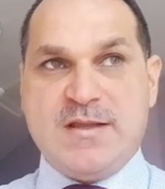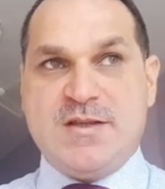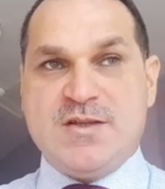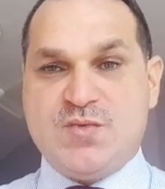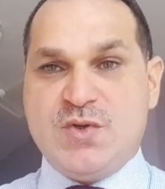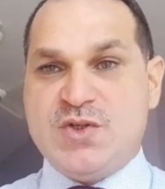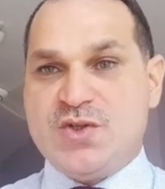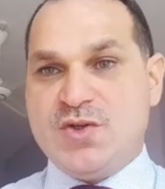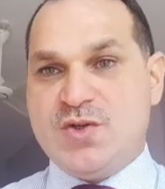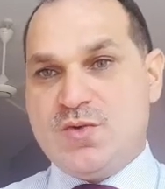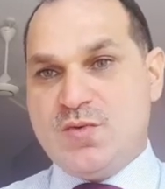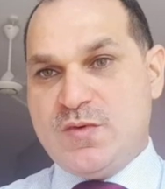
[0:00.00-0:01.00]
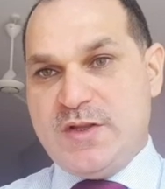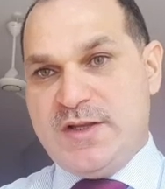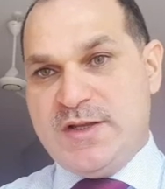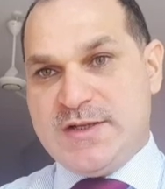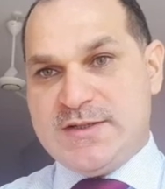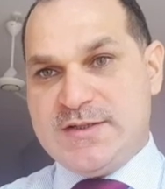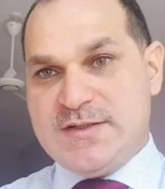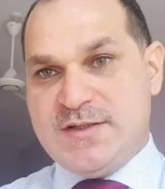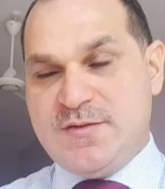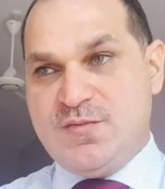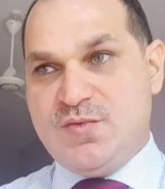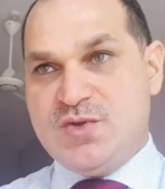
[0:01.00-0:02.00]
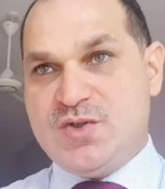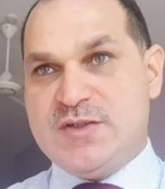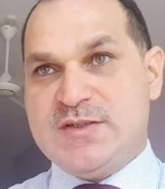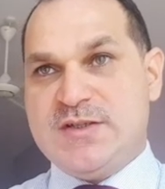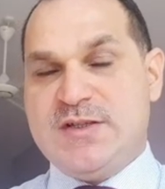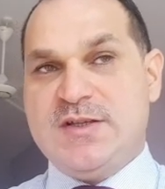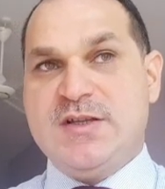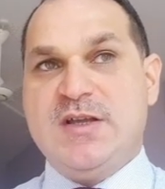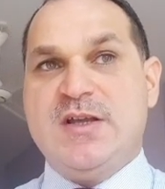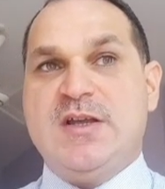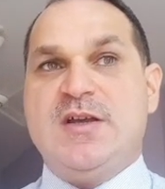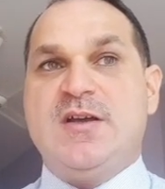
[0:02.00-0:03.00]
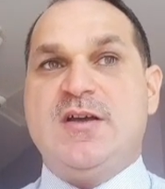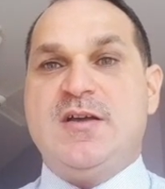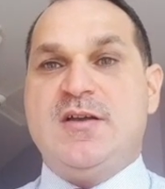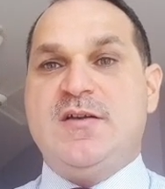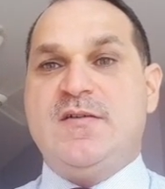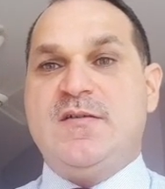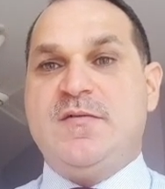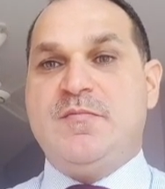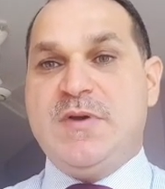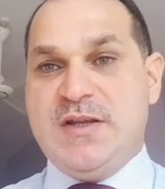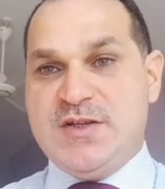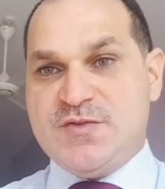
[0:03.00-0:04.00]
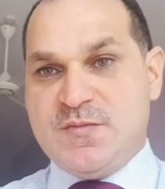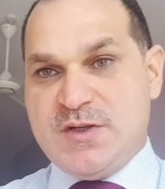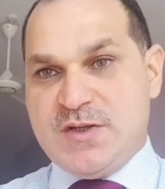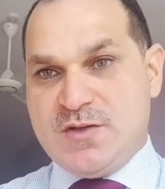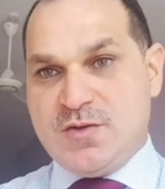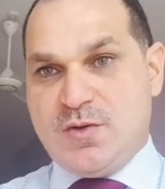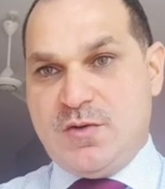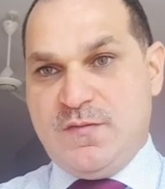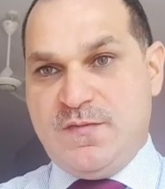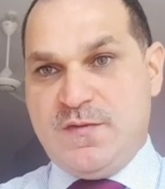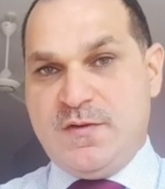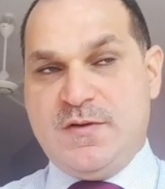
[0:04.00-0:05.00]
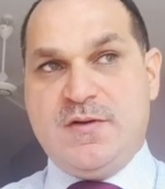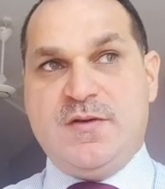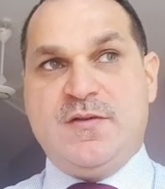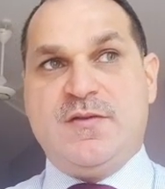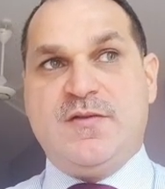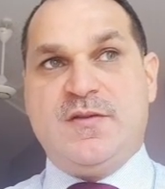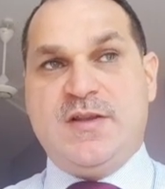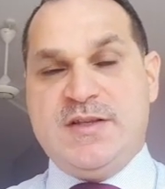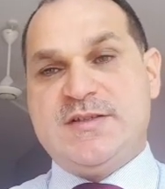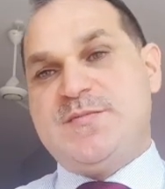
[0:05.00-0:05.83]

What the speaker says: switch into the next step, which is the management of this